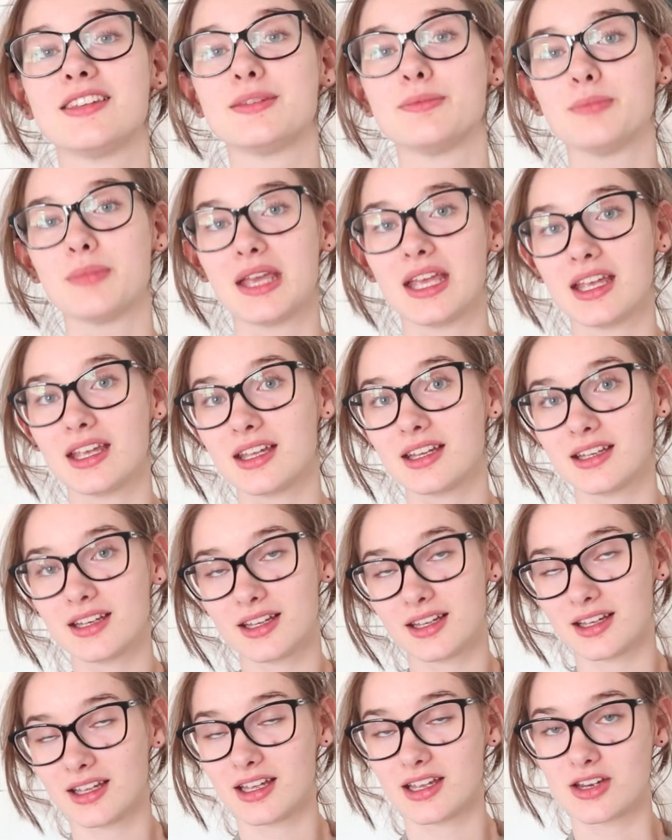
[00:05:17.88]
His
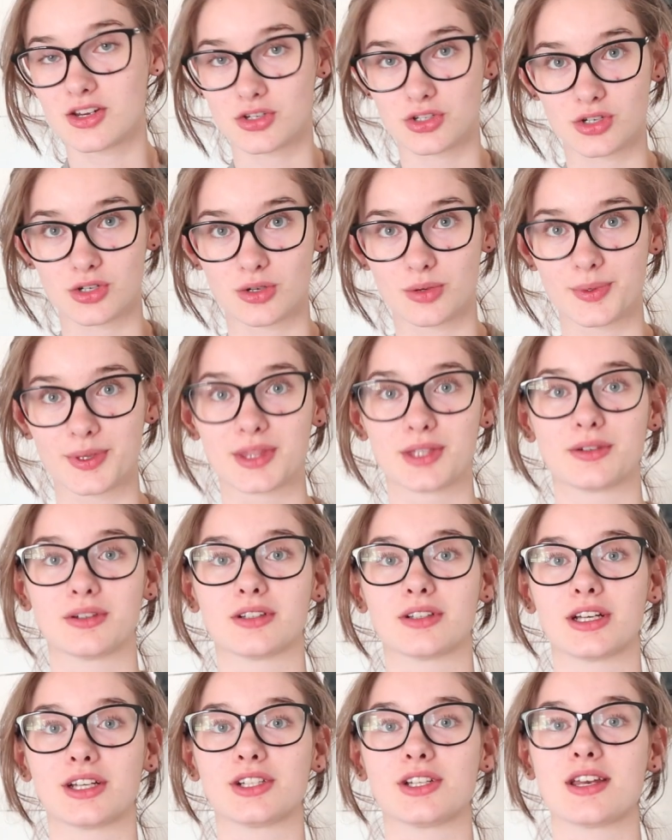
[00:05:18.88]
main issue with the
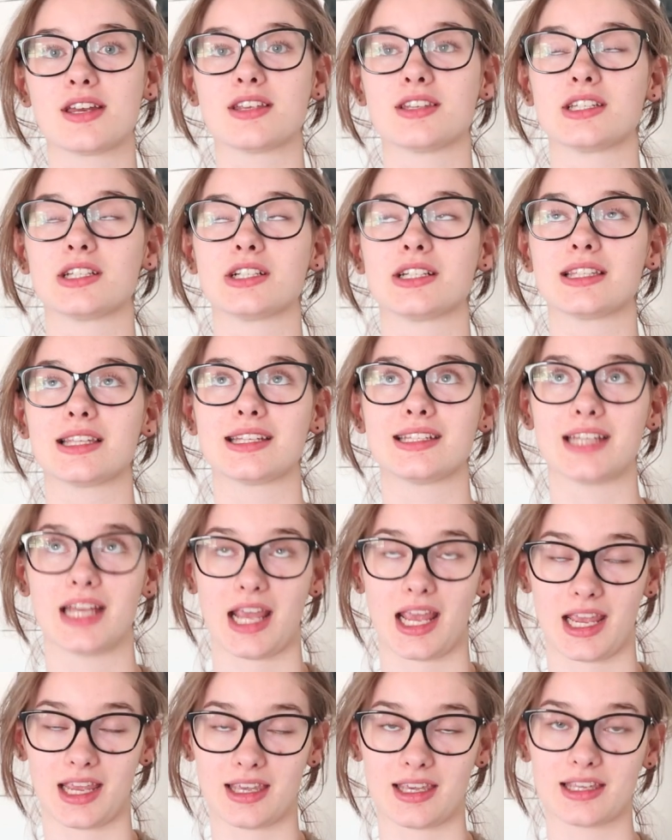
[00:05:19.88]
regression is during the
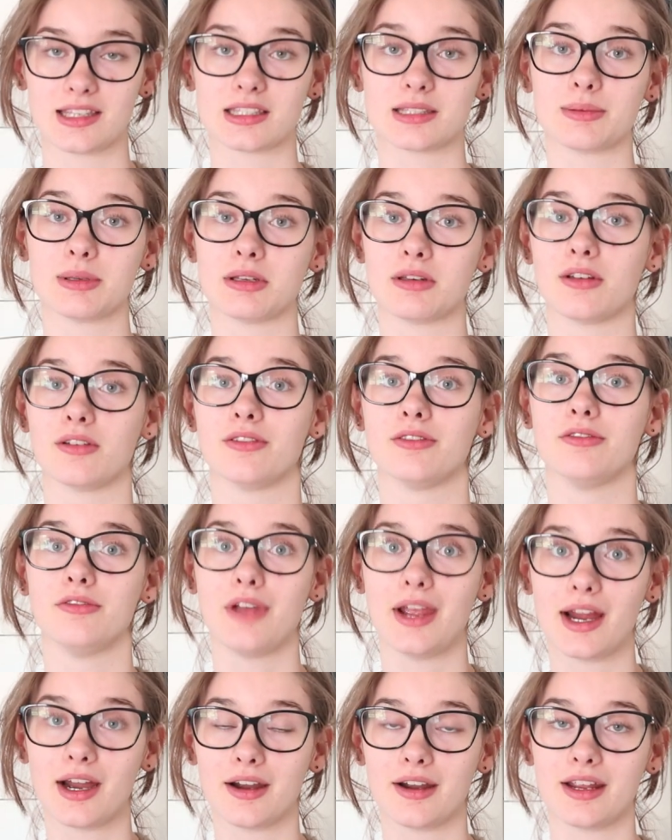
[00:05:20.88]
day. He's been
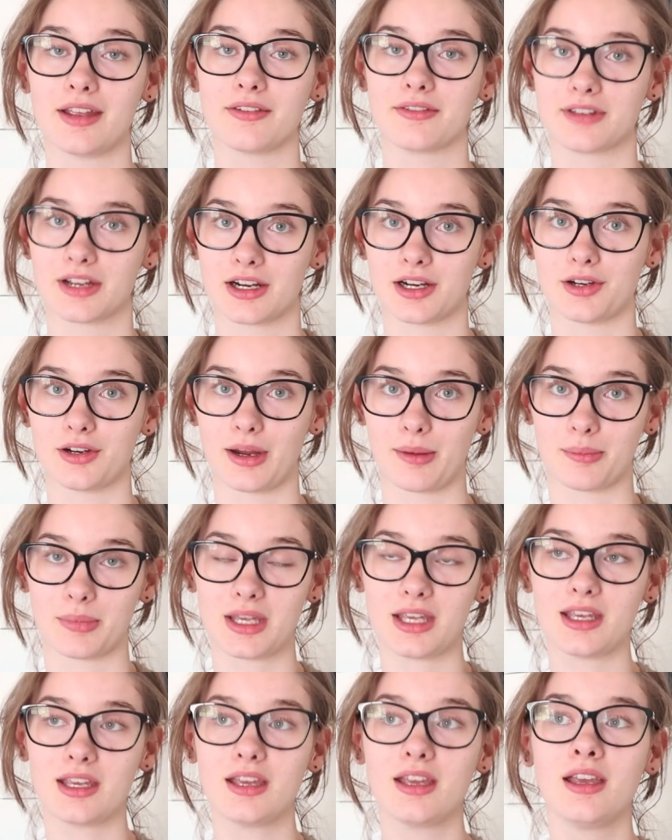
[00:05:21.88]
very, very
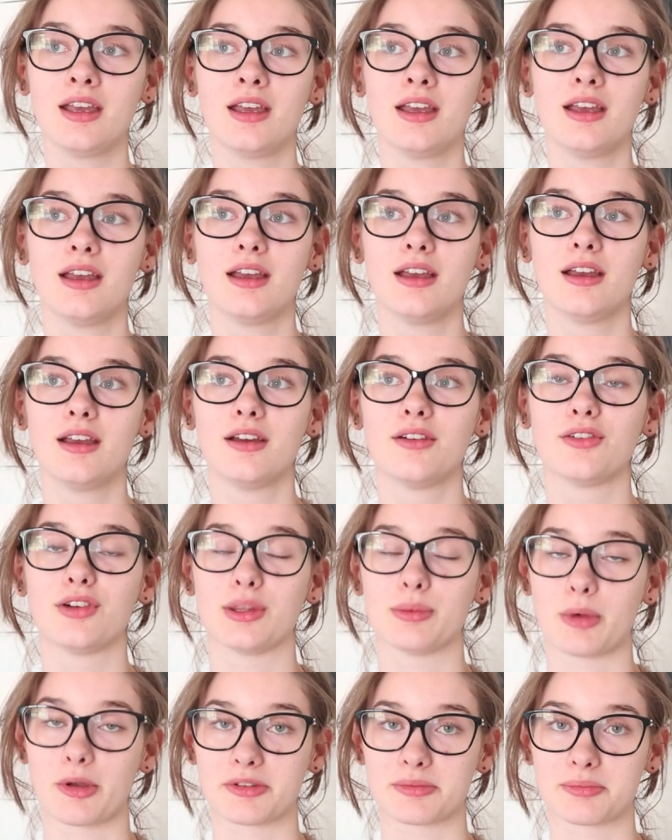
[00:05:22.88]
grumpy for
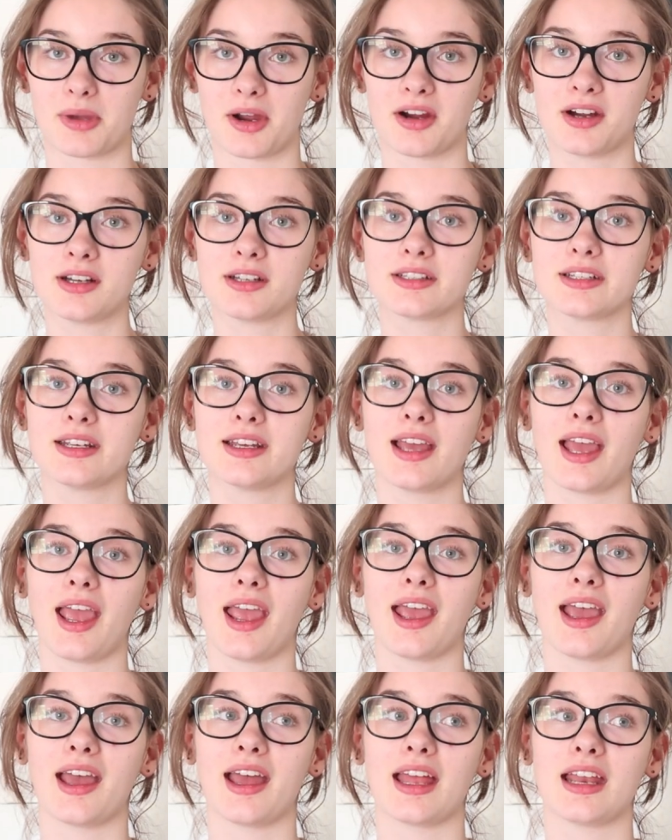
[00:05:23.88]
the most part
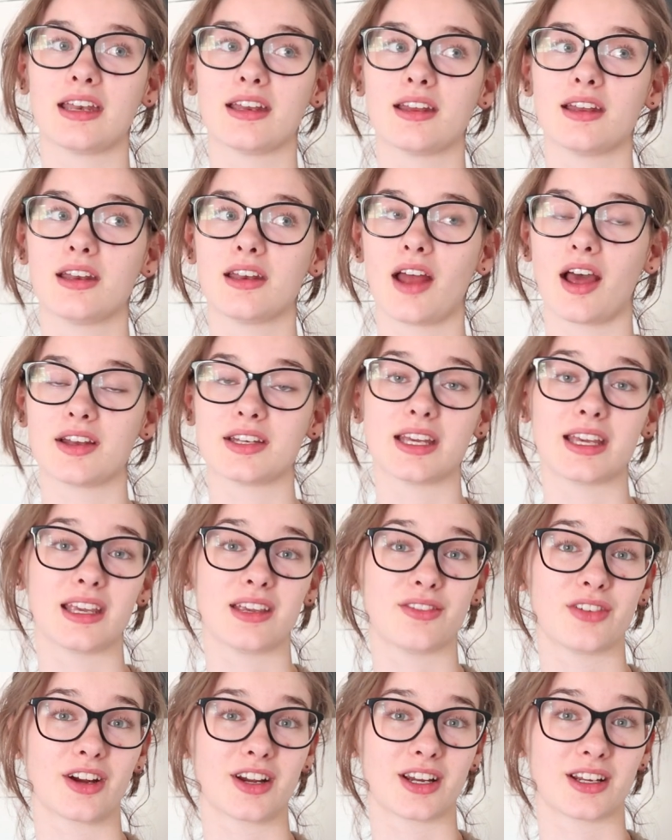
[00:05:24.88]
and not
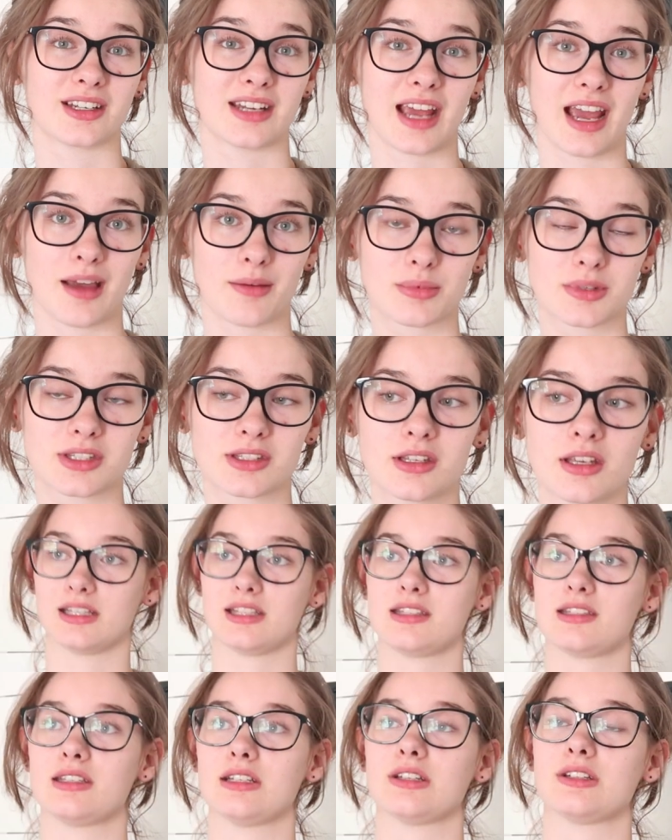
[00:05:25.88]
taking very good naps.
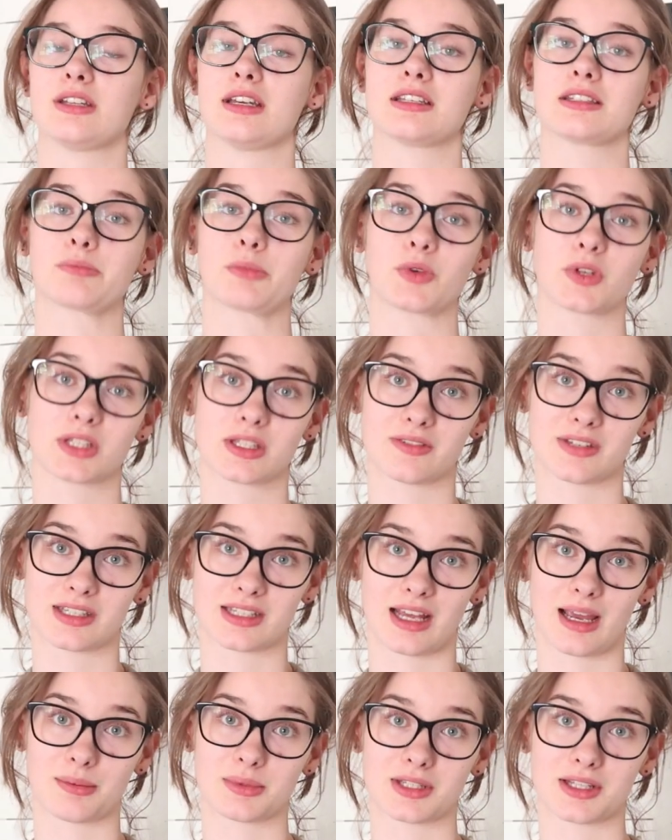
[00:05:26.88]
He still takes most of his
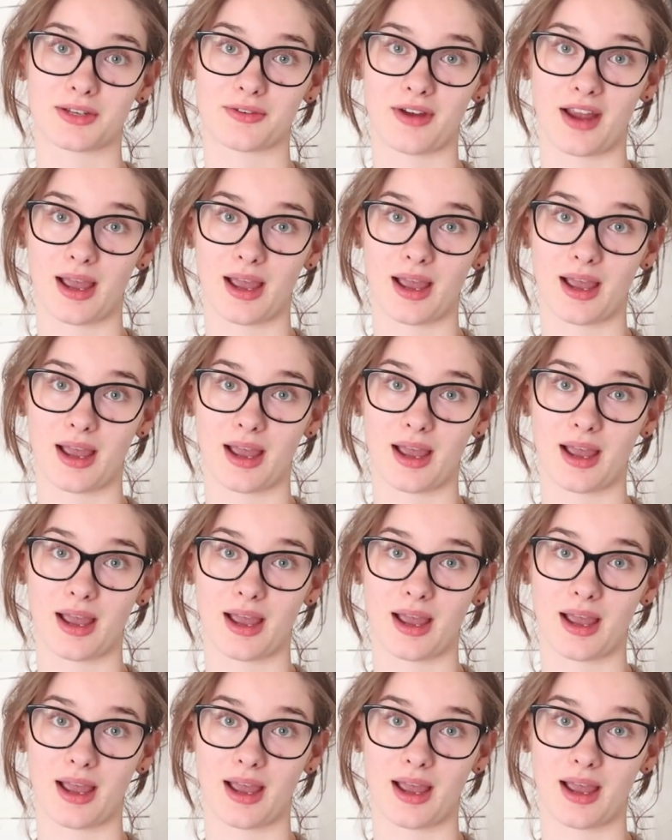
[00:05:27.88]
naps in the